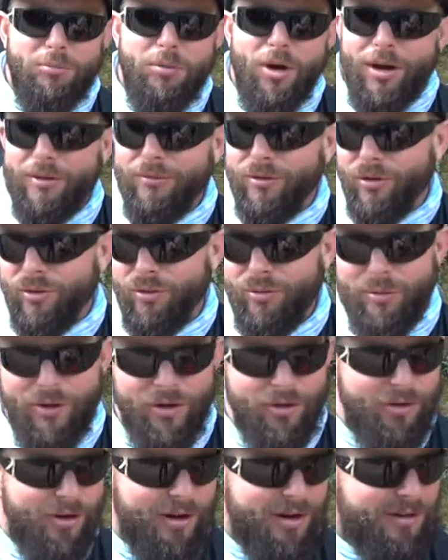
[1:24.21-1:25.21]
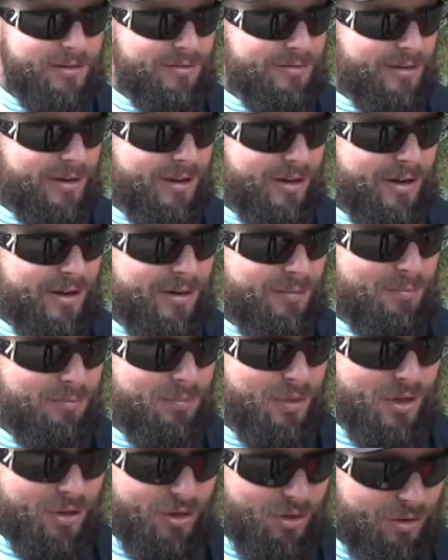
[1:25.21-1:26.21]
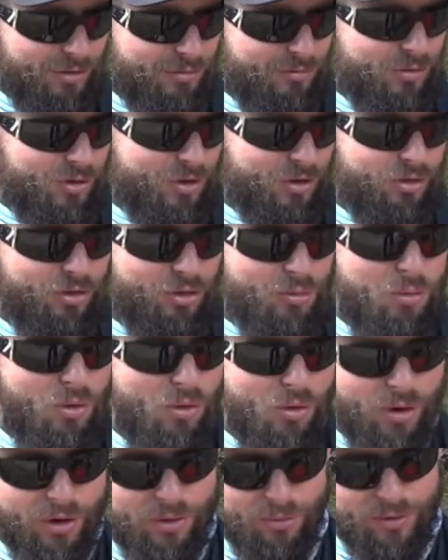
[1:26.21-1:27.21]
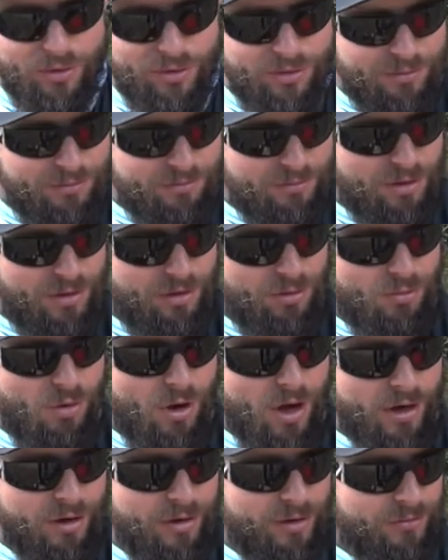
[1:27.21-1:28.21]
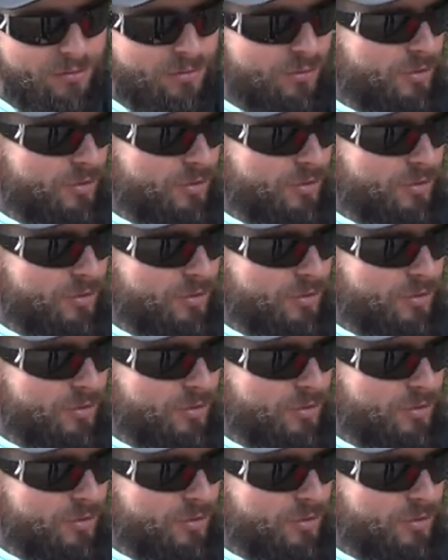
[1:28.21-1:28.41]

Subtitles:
Pablo's been great, been good support with, you know, water and